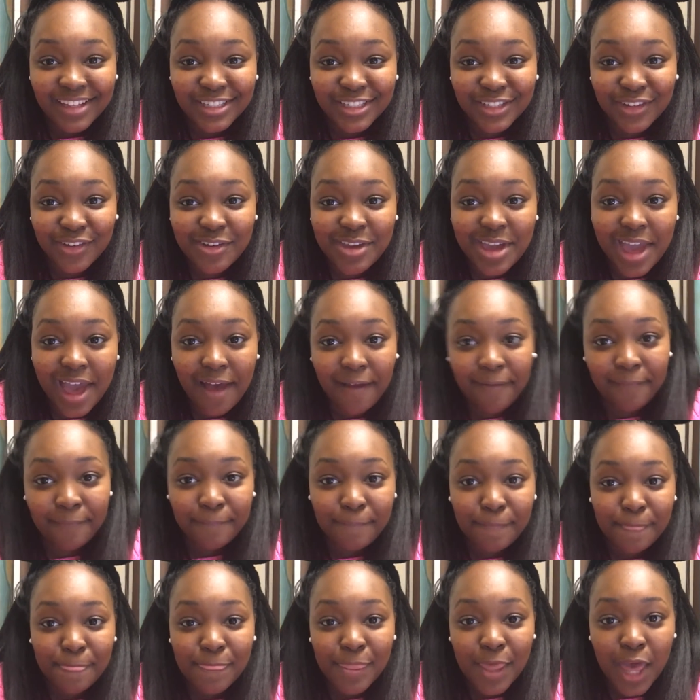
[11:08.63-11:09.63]
So yeah,
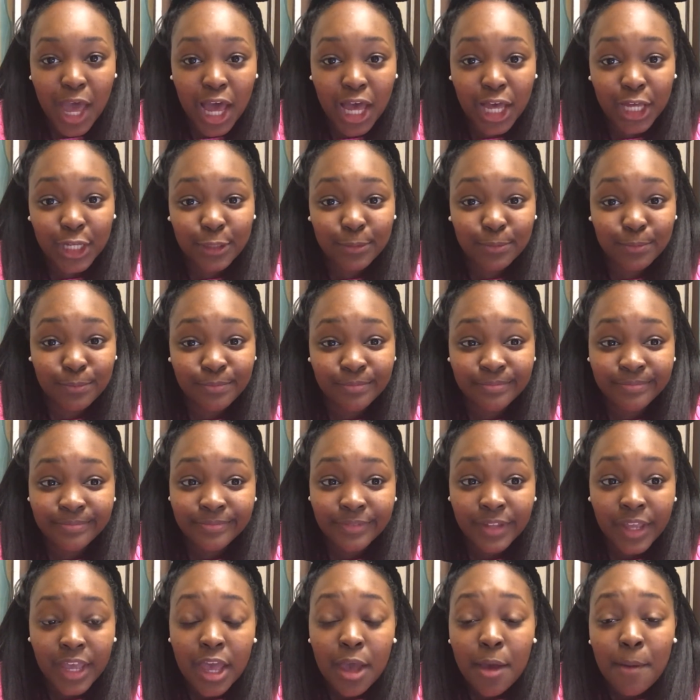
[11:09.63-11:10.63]
um,
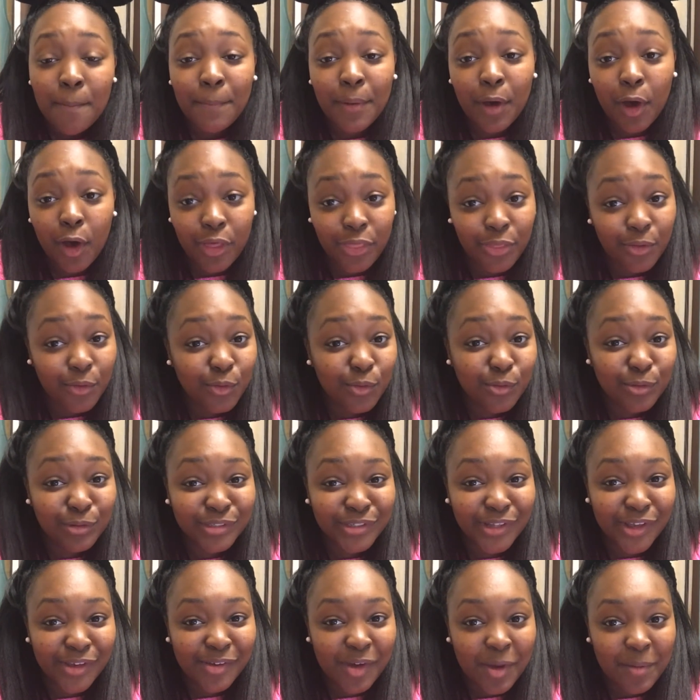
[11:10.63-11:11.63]
but I thought
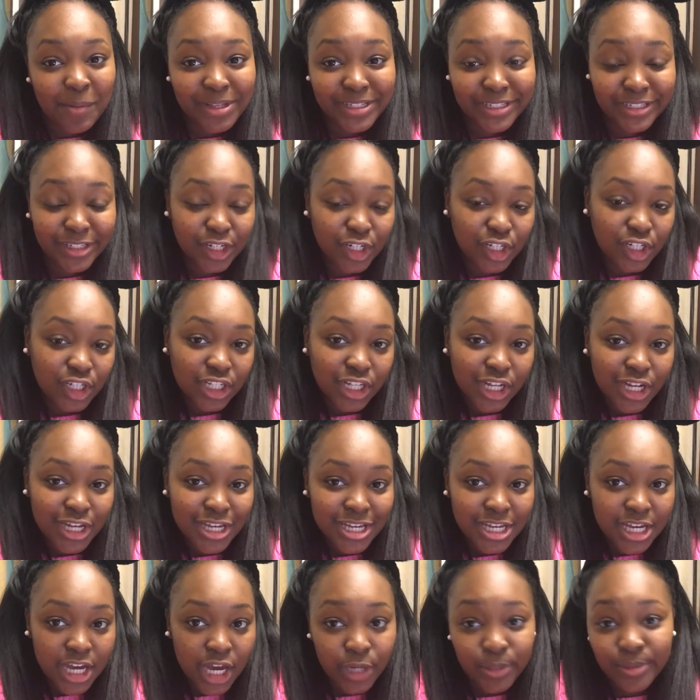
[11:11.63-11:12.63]
also I might start
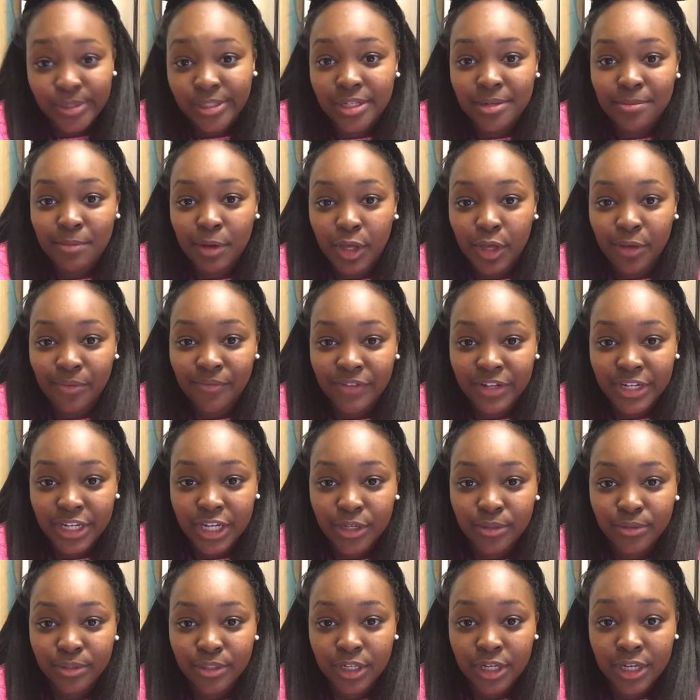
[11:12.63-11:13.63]
like hosting my own
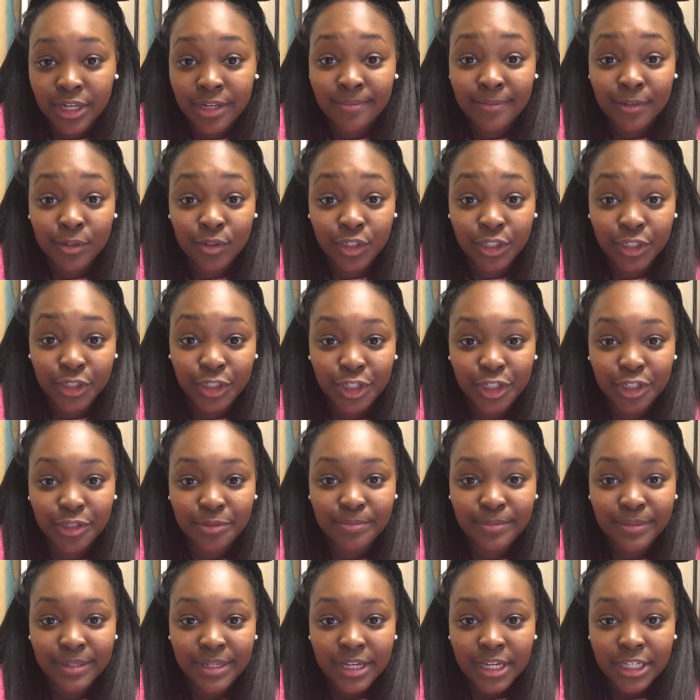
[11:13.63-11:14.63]
videos um, on
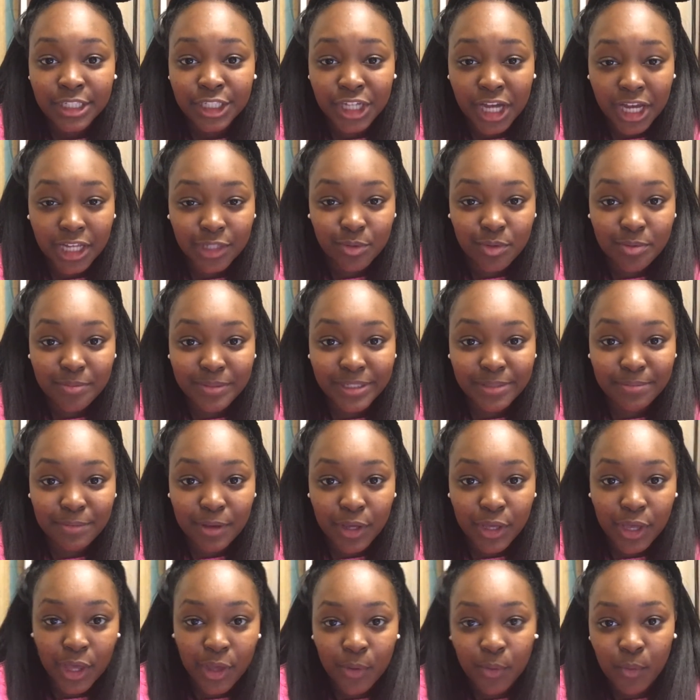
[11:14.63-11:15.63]
YouTube, chats with Miss
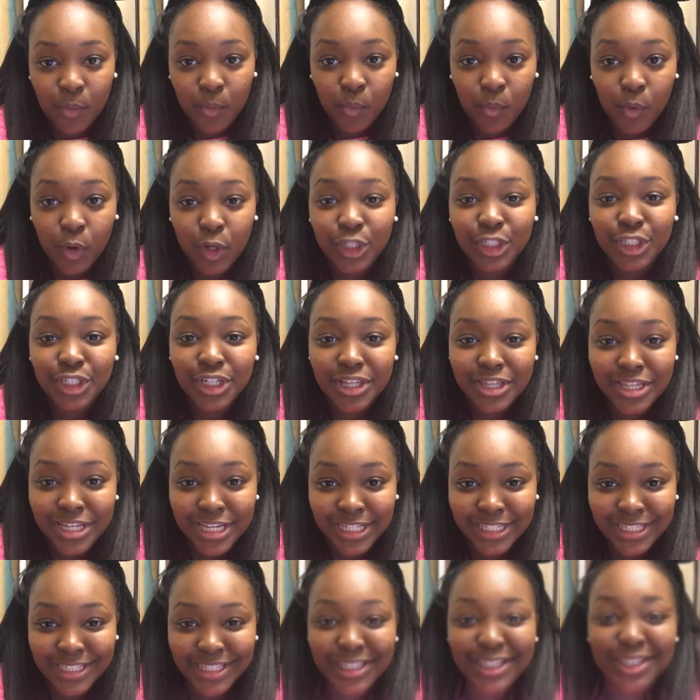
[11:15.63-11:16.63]
Moyo, watch
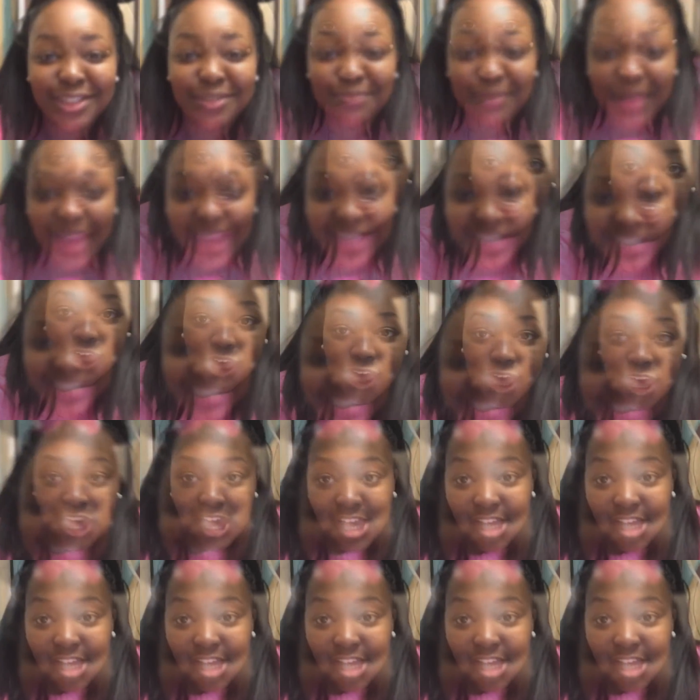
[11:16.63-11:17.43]
this space.